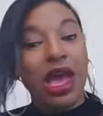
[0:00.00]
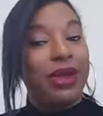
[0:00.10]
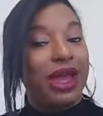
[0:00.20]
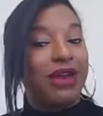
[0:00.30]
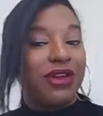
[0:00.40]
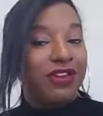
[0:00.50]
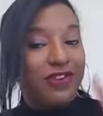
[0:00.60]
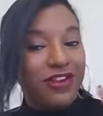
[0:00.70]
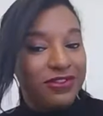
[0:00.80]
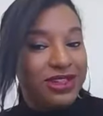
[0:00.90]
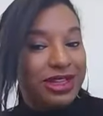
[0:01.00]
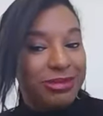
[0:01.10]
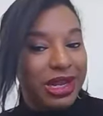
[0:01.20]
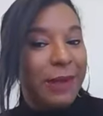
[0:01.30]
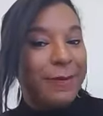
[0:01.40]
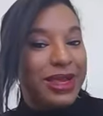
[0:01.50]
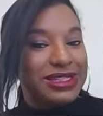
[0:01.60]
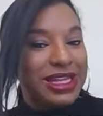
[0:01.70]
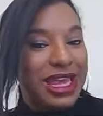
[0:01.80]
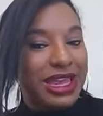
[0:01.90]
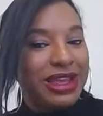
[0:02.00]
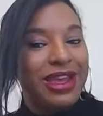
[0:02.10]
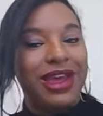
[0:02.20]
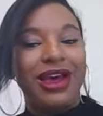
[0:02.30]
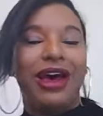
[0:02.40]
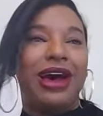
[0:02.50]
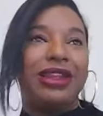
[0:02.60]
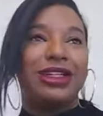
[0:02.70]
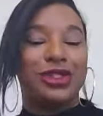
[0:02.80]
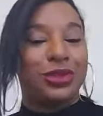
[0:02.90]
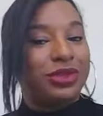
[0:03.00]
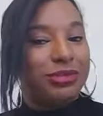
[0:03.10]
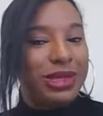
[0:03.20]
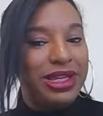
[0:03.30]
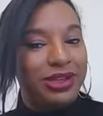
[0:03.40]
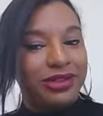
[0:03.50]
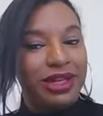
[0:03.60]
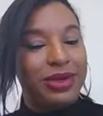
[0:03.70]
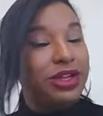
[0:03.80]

we have a 15-minute meeting that's called the meet and greet,